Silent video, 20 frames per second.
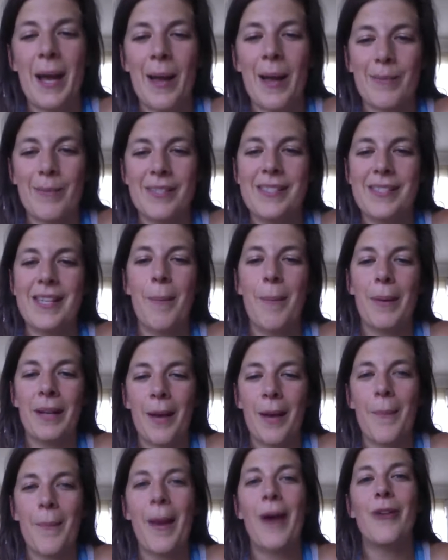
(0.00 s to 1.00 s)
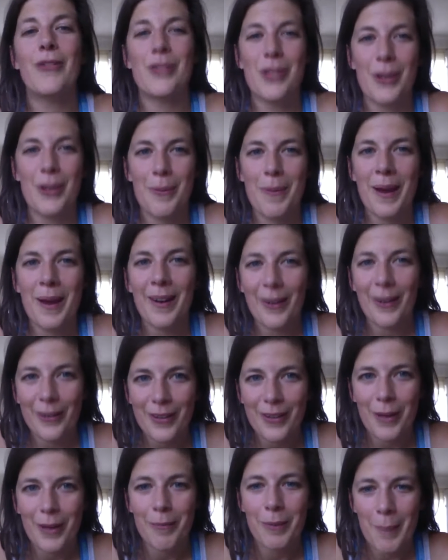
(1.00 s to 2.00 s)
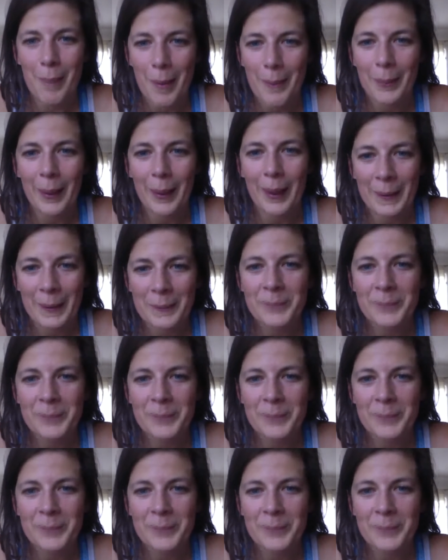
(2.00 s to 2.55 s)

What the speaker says: step and come out to your parent or family member.